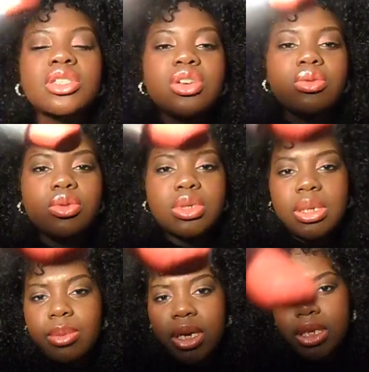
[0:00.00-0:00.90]
don't use
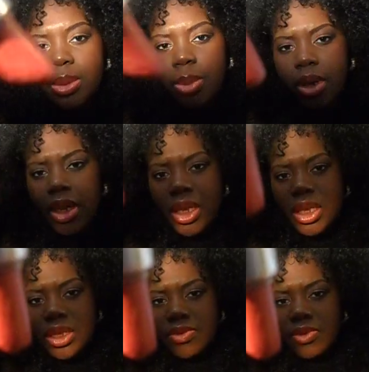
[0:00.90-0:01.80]
it much, but
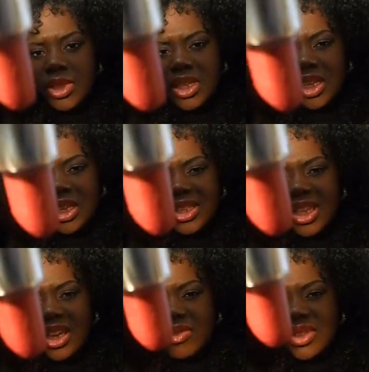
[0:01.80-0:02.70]
it's really, it's
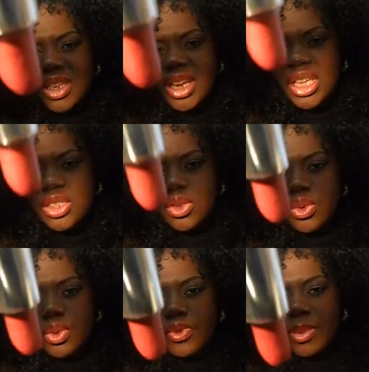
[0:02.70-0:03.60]
like a really nice
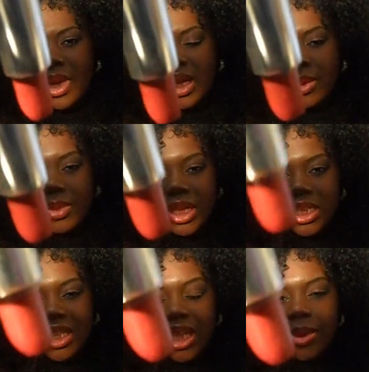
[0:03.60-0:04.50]
nude for my
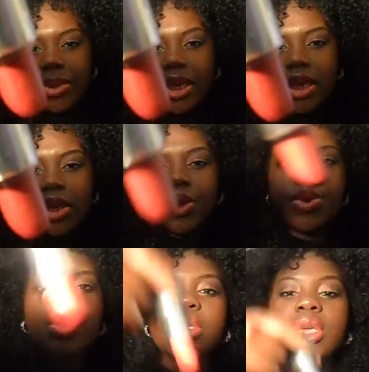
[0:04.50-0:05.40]
complexion, like a pinky
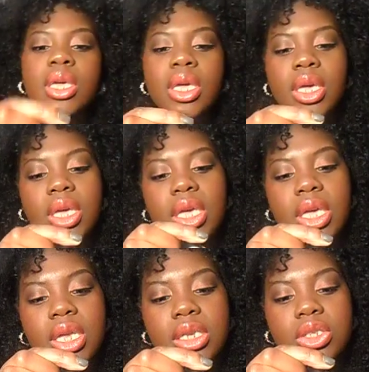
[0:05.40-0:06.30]
nude.
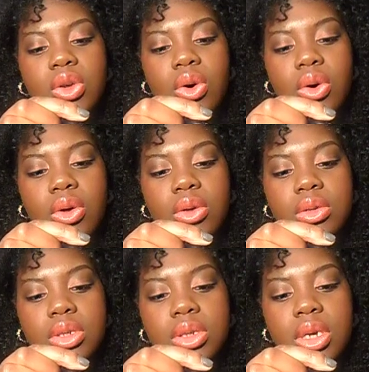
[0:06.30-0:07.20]
And it's called
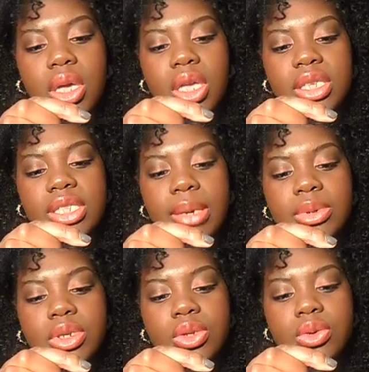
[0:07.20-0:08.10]

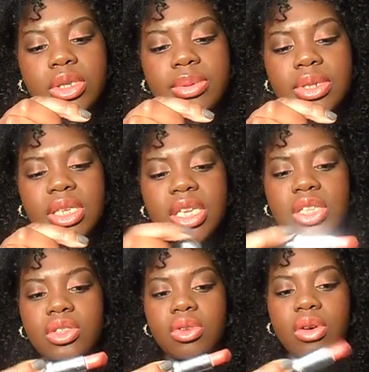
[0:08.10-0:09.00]
Exceptional Lipstick in
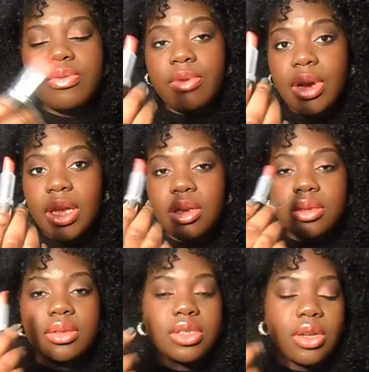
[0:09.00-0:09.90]
Soft Red.
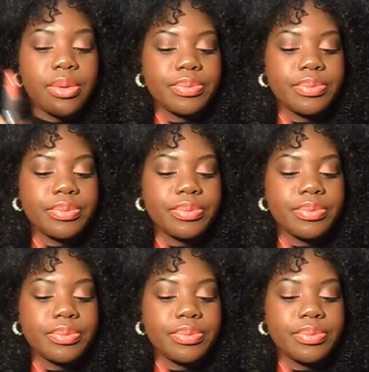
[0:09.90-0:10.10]
So,